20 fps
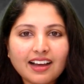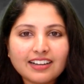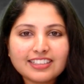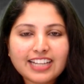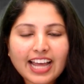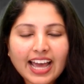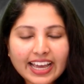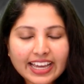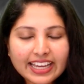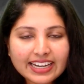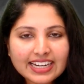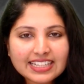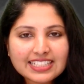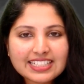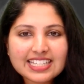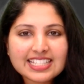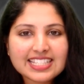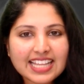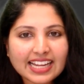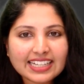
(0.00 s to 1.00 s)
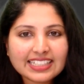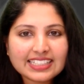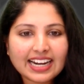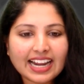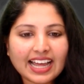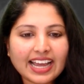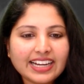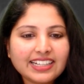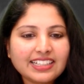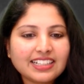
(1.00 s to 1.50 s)
direct
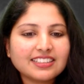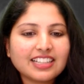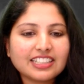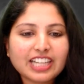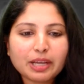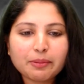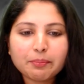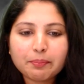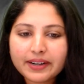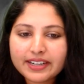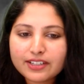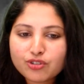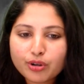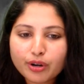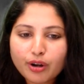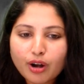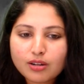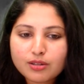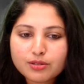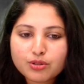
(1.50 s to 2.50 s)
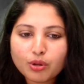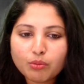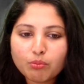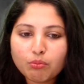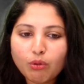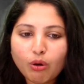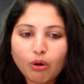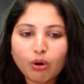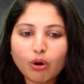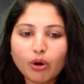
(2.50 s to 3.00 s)
sunlight the temperature also
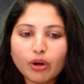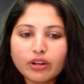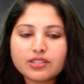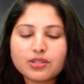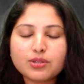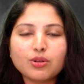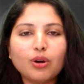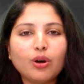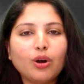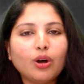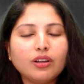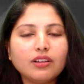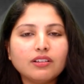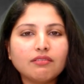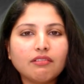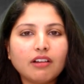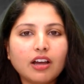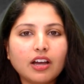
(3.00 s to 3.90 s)
more, so